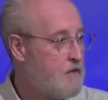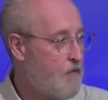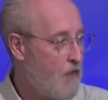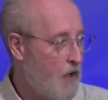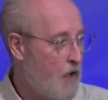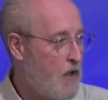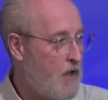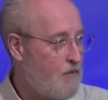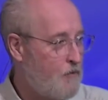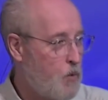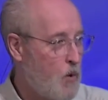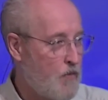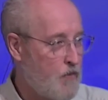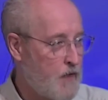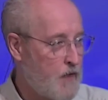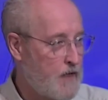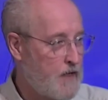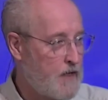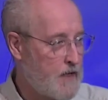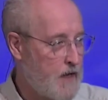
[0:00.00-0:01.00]
they all have one
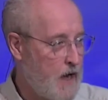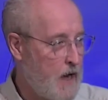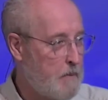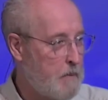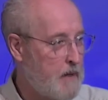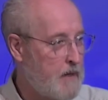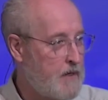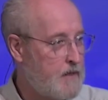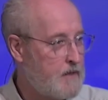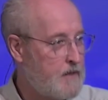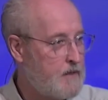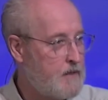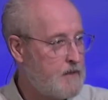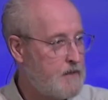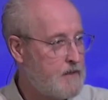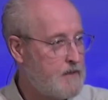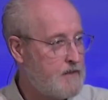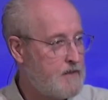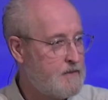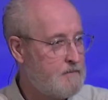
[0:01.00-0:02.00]
thing in common.
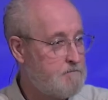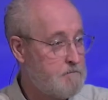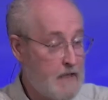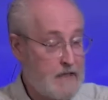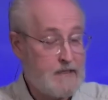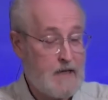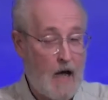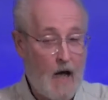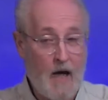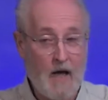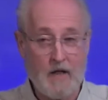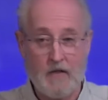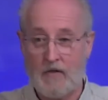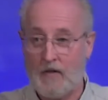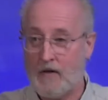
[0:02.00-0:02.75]
They tithe.